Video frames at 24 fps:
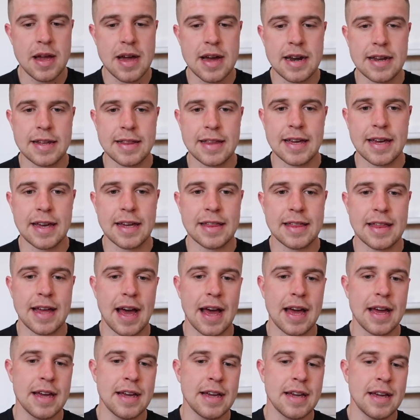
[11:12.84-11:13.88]
And I think
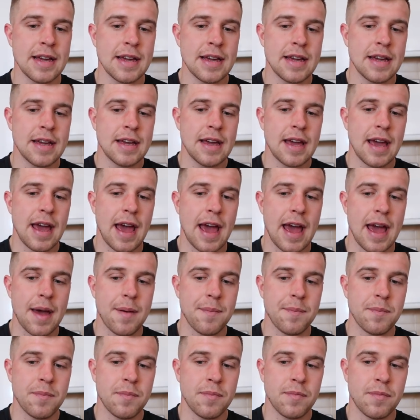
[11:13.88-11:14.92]
that
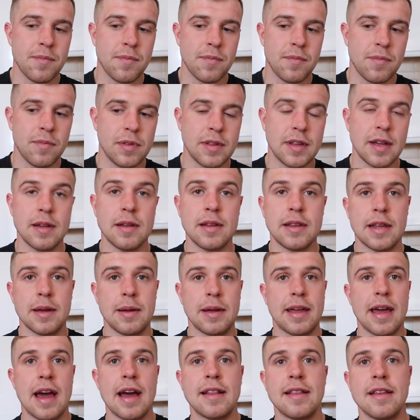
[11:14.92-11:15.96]

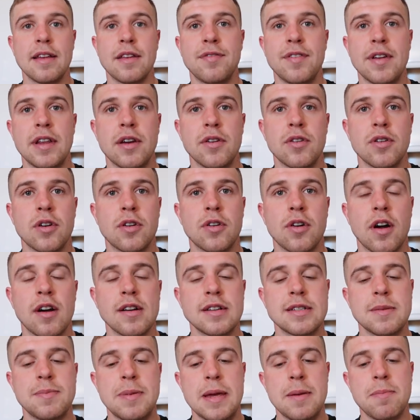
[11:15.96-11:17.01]
to get this video
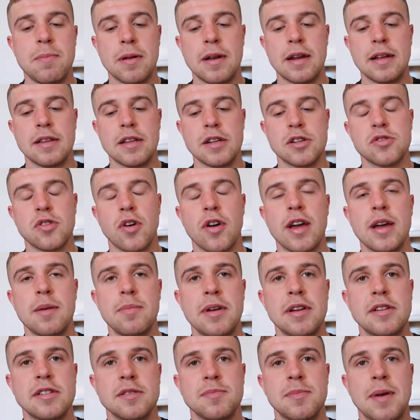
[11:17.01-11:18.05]
across to people and to try and
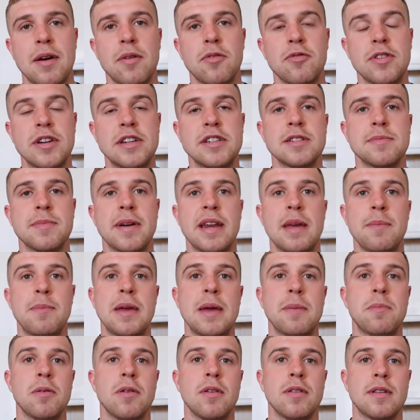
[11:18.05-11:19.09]
reach as many
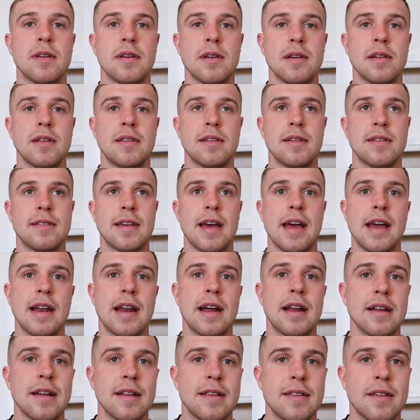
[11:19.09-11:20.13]
people to say
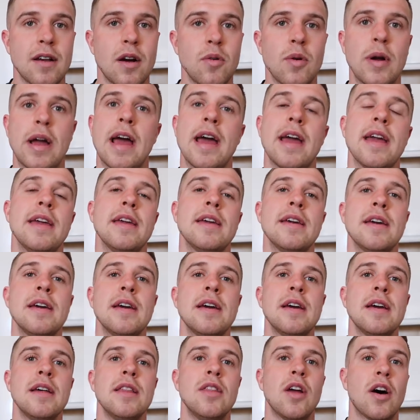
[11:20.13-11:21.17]
that it's okay
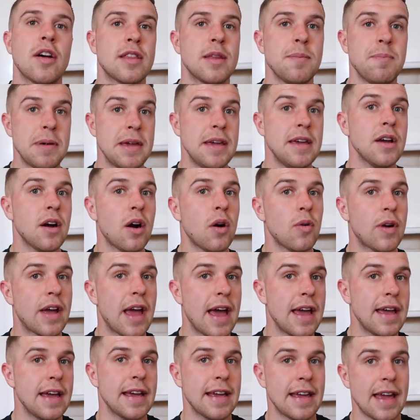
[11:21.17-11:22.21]
not to be
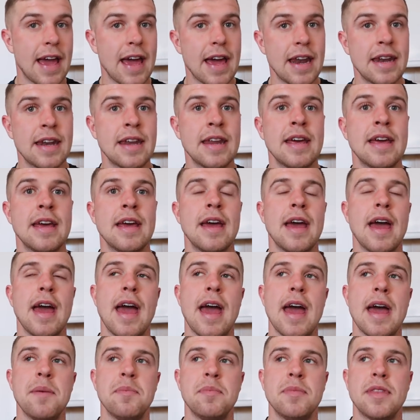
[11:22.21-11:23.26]
okay again,
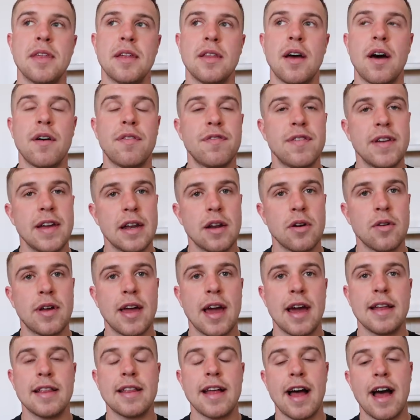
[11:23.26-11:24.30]
and to not feel
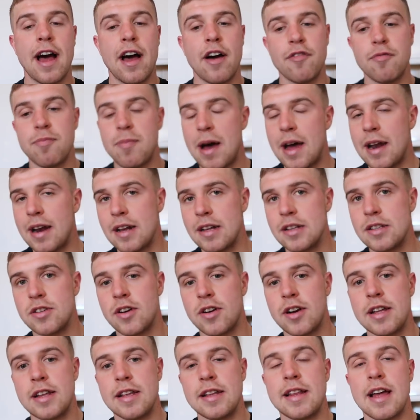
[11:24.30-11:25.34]
okay, to have bad
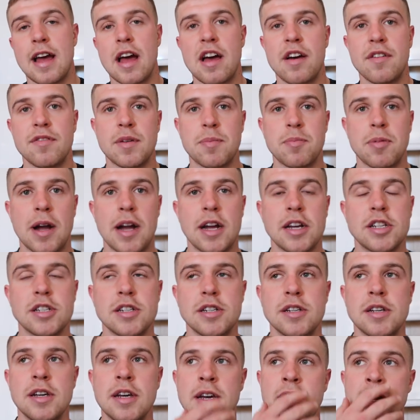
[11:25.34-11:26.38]
anxiety, to have
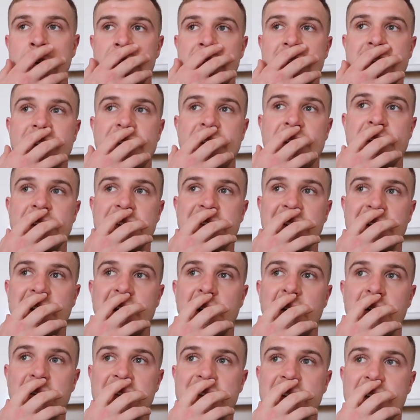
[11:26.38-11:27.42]
depression, to
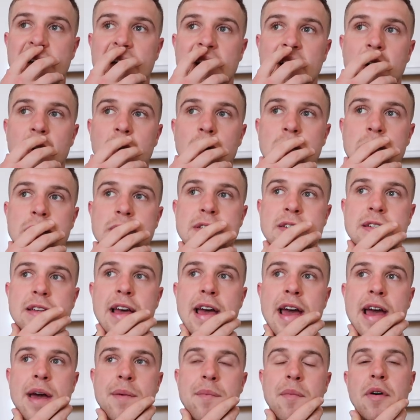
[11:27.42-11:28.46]
go to the lows.
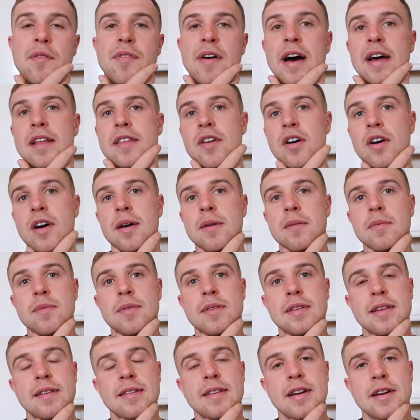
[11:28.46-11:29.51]
I've had
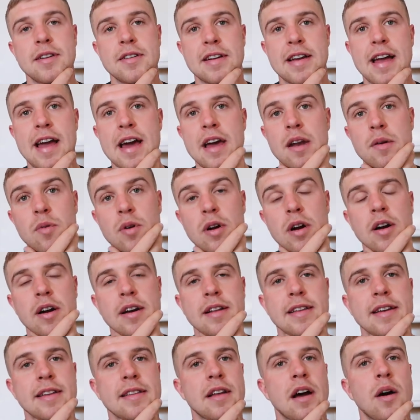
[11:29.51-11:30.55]
times this year again where
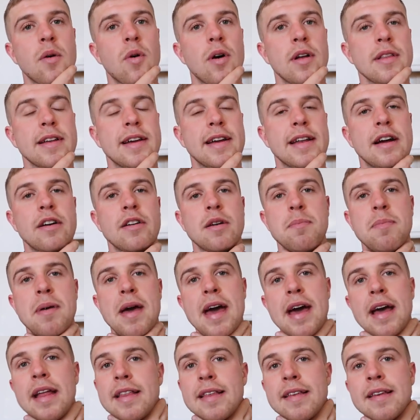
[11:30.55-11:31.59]
I did not want to get out of
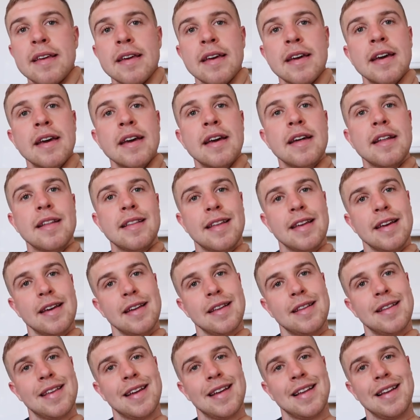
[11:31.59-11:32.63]
bed,
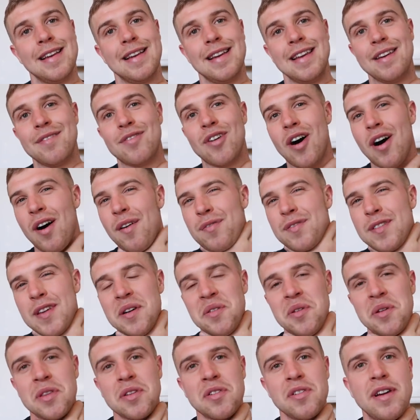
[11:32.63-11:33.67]
to live off
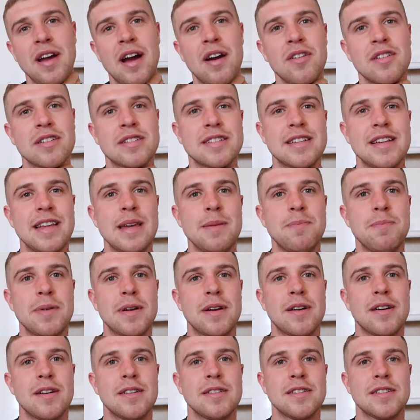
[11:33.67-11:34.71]
2 and 3 hours sleep
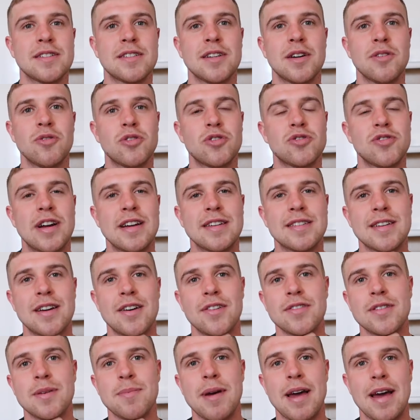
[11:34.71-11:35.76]
because you're so stressed
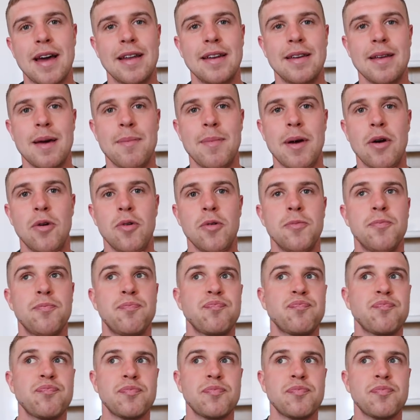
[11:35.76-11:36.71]
going to bed about